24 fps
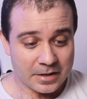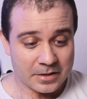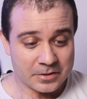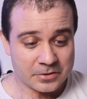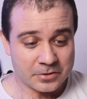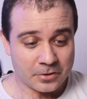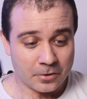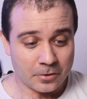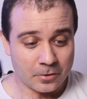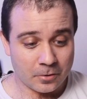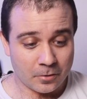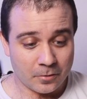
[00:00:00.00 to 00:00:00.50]

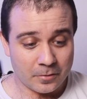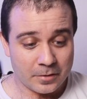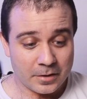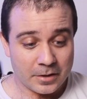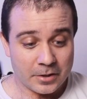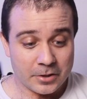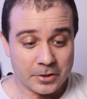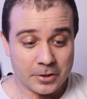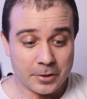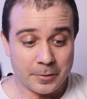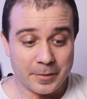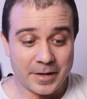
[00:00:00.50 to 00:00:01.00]
internal
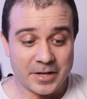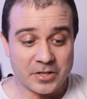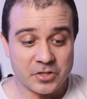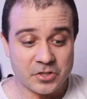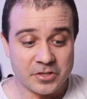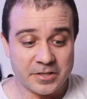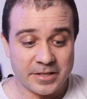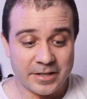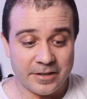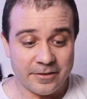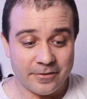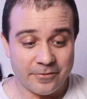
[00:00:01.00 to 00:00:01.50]

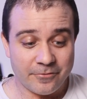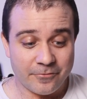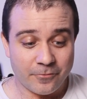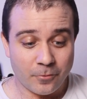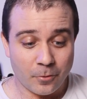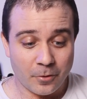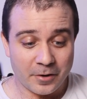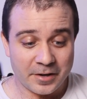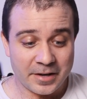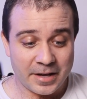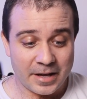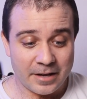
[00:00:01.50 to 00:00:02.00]
UHD
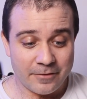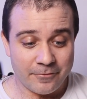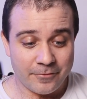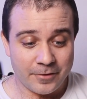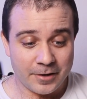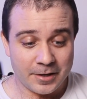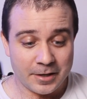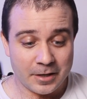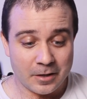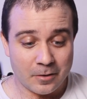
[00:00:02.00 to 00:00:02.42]
4K